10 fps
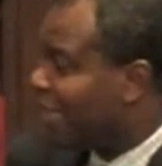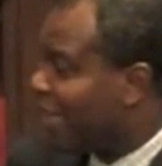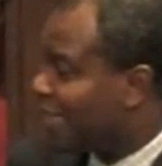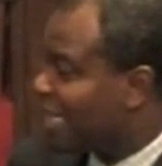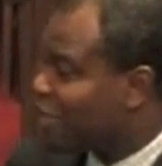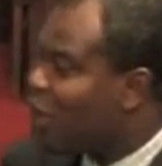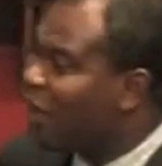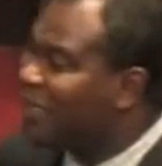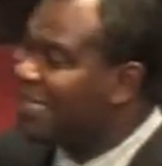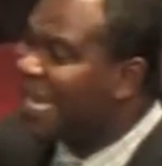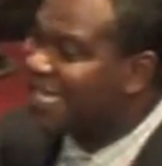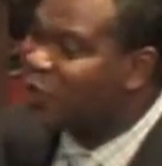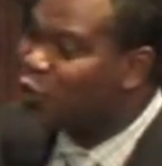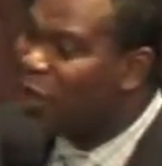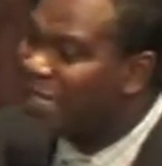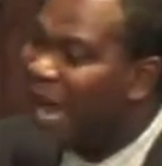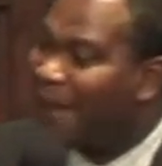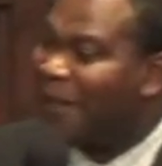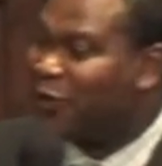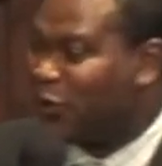it is not just what
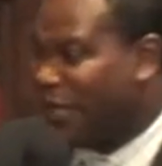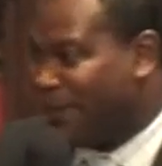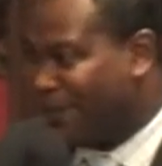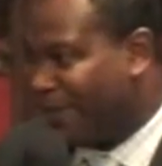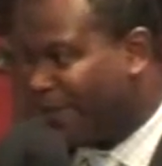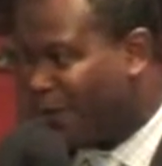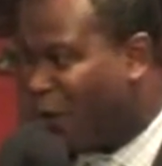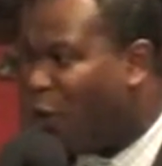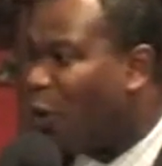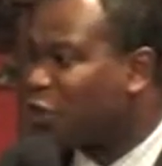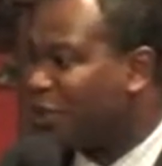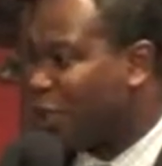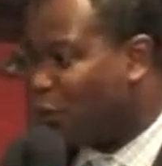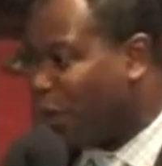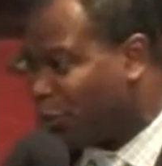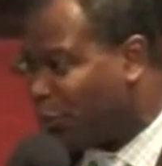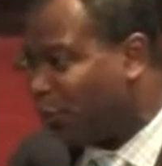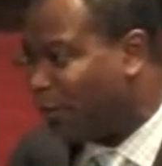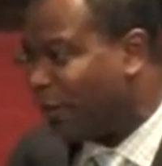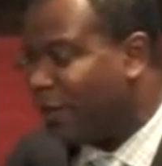happened to them or what they went
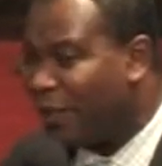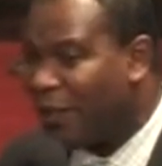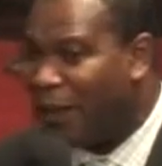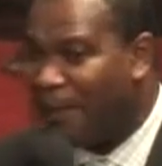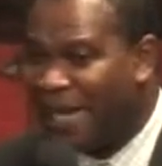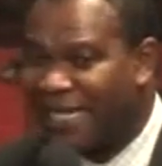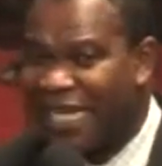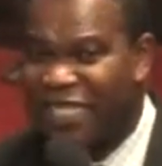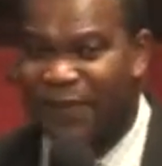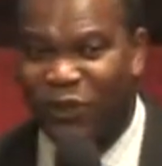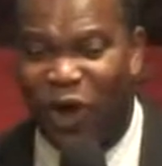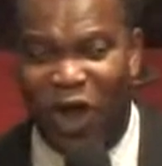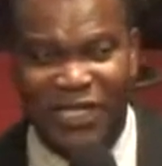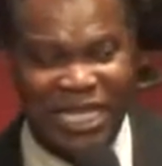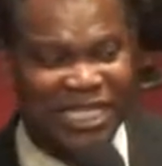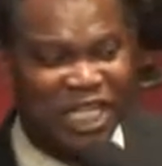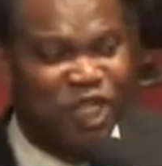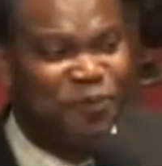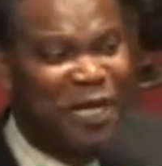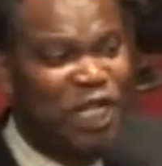through, but it is because it's a
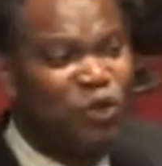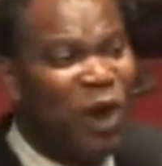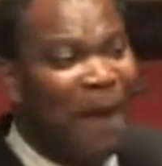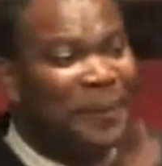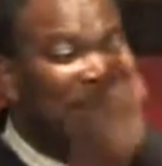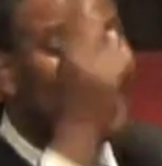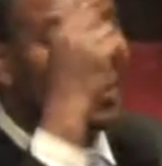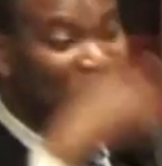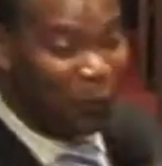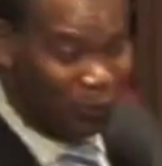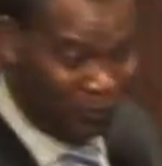spiritual principle.